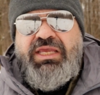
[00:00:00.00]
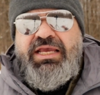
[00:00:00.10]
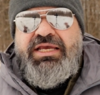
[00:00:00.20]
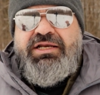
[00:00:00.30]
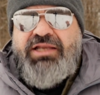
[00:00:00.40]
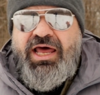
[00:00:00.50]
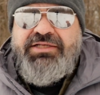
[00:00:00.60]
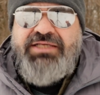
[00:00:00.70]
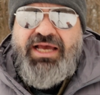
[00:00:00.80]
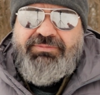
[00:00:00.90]
And a lot
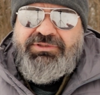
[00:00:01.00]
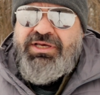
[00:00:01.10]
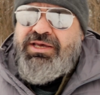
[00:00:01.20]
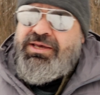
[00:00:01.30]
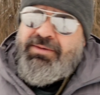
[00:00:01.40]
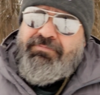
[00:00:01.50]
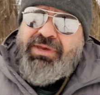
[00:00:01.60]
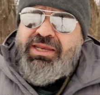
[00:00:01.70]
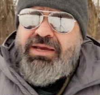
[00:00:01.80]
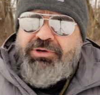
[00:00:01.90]
of times,
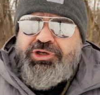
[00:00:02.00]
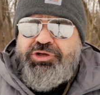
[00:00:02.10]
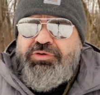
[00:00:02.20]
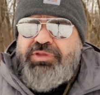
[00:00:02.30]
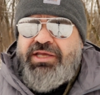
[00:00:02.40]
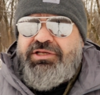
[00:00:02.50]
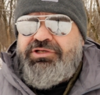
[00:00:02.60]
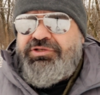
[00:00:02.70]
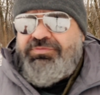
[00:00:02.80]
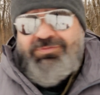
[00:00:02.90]
being able to do that
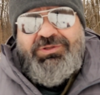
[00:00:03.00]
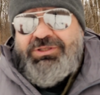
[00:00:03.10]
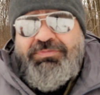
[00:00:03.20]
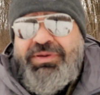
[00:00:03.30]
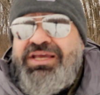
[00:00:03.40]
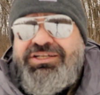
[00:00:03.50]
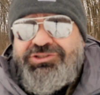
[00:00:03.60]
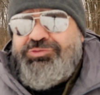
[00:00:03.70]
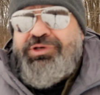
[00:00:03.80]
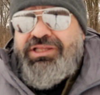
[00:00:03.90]

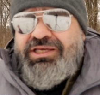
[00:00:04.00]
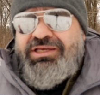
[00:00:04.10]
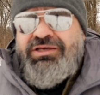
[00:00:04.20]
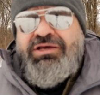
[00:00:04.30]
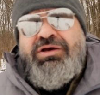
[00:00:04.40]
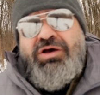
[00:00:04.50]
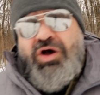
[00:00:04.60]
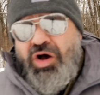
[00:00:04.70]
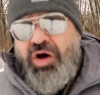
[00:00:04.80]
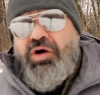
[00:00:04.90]
depends really
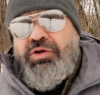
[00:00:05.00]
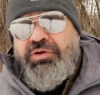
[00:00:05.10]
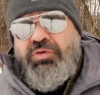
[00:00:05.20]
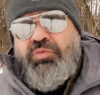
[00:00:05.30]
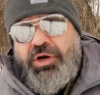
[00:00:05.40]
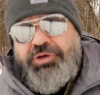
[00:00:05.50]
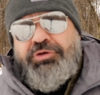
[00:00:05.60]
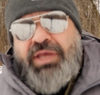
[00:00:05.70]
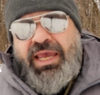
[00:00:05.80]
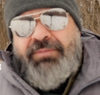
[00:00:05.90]
on where
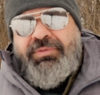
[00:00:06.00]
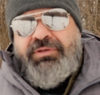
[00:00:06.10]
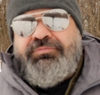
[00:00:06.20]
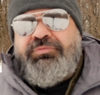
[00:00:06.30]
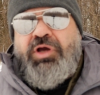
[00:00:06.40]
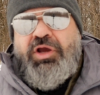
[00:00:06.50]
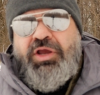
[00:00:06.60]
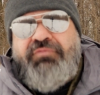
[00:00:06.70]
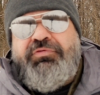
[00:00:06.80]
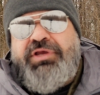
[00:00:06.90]
you're camping.
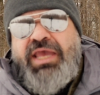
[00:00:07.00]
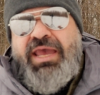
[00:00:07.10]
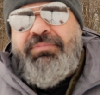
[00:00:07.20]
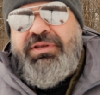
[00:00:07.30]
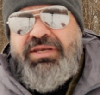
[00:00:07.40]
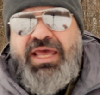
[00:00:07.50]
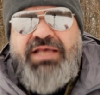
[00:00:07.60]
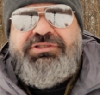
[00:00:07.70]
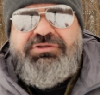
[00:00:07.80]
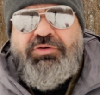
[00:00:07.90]
If you're camping
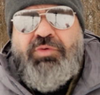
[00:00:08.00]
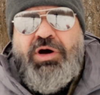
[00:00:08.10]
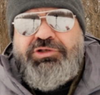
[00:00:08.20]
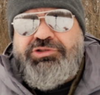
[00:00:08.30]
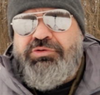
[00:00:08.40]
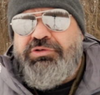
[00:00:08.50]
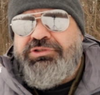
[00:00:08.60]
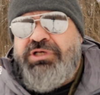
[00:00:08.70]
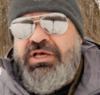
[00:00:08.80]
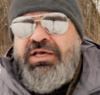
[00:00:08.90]
next to a water
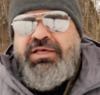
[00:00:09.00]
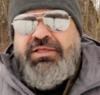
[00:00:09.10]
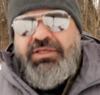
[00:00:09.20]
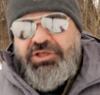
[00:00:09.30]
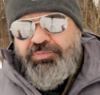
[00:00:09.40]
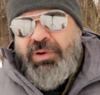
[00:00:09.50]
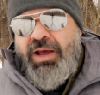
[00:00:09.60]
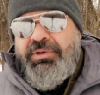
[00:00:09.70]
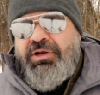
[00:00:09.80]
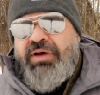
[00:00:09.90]
source, then you
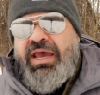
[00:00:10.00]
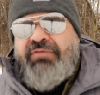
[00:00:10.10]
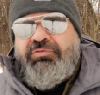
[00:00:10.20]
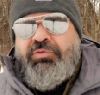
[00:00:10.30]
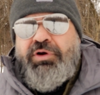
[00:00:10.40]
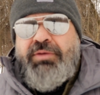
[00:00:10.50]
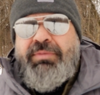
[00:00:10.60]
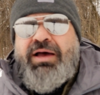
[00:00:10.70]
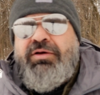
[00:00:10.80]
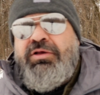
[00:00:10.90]
probably don't have to worry
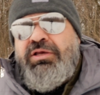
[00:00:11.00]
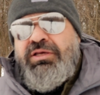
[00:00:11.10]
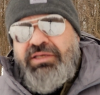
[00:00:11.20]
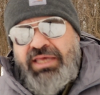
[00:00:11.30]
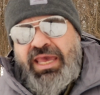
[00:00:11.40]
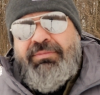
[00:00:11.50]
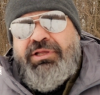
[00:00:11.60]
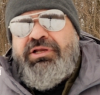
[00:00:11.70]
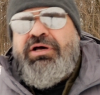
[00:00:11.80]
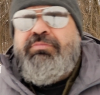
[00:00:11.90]
about
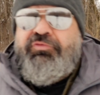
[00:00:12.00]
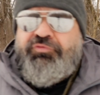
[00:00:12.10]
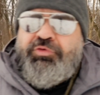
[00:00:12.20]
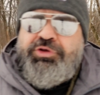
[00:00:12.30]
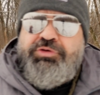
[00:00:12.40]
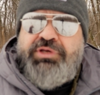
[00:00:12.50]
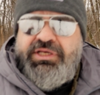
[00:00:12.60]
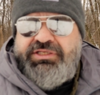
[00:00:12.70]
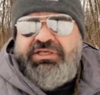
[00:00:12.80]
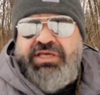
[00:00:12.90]
cameling up before you
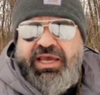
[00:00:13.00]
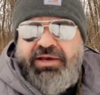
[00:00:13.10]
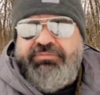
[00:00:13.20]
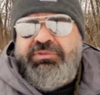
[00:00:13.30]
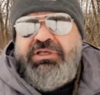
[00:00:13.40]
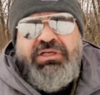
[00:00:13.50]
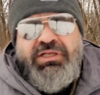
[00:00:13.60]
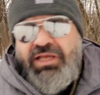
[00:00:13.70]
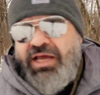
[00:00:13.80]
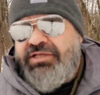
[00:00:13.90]
get to camp.
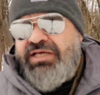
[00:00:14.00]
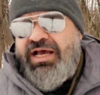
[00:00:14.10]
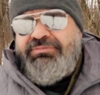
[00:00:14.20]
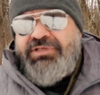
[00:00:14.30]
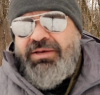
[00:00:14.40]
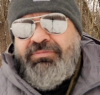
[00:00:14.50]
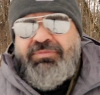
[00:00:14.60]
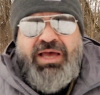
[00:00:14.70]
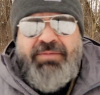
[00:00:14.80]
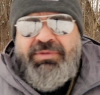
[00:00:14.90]
A lot of times I'm
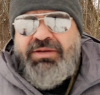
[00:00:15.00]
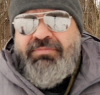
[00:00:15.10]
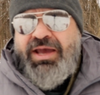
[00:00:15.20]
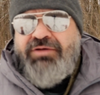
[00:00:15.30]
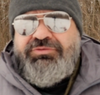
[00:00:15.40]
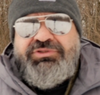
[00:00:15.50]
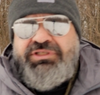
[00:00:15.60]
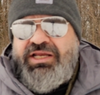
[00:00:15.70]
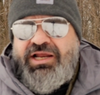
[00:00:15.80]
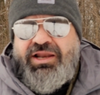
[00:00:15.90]
in the mountains
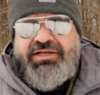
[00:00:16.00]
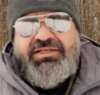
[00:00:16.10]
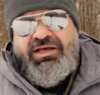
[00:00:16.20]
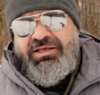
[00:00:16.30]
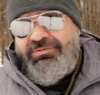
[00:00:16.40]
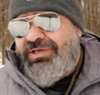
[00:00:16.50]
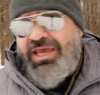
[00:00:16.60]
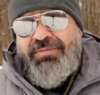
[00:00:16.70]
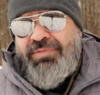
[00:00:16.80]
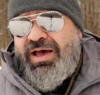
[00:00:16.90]
and I like to
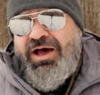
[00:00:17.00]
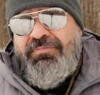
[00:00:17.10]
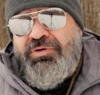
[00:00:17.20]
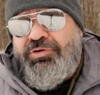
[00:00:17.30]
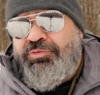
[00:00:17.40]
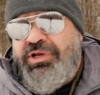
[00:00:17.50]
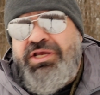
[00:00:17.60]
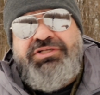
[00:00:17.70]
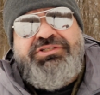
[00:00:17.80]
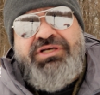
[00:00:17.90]
camp high up on a
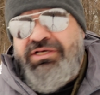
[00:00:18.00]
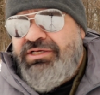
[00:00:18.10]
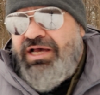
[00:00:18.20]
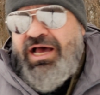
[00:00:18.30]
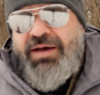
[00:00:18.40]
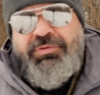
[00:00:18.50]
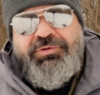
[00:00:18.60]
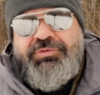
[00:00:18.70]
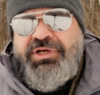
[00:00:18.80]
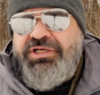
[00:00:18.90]
ridge. High up on
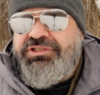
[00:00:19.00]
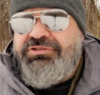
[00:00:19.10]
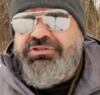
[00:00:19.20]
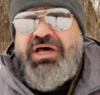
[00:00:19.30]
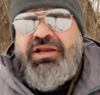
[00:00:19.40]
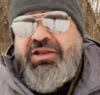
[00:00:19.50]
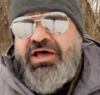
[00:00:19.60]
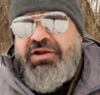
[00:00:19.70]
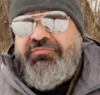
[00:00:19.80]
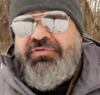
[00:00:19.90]
the ridge, there's not a
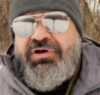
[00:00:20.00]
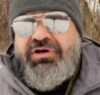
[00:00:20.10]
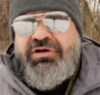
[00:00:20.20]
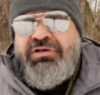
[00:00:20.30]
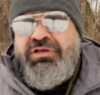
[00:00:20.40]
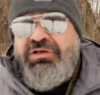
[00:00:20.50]
lot of